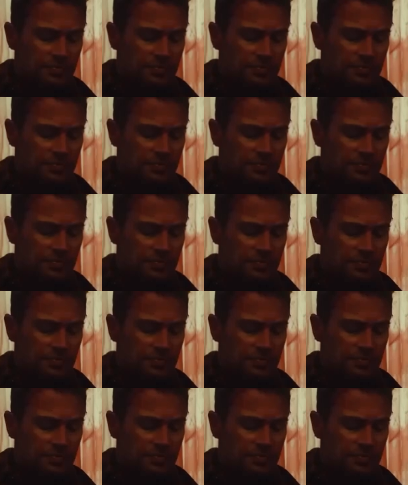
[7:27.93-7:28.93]

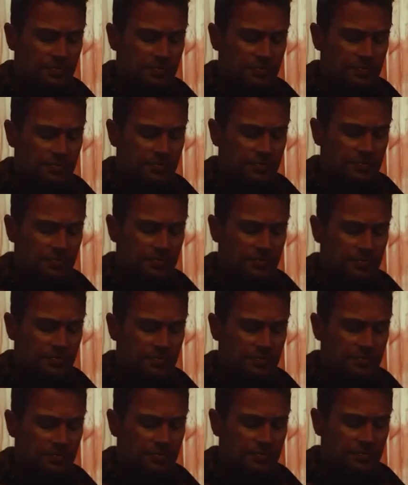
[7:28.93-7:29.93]

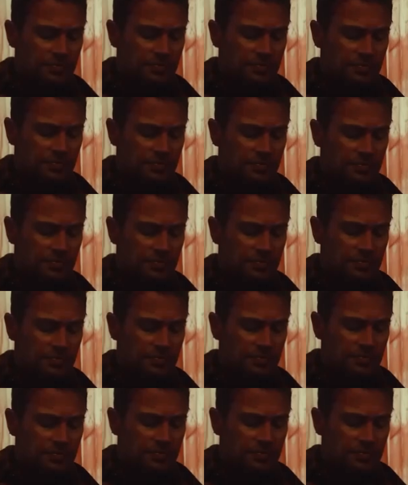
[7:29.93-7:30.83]
[no speech]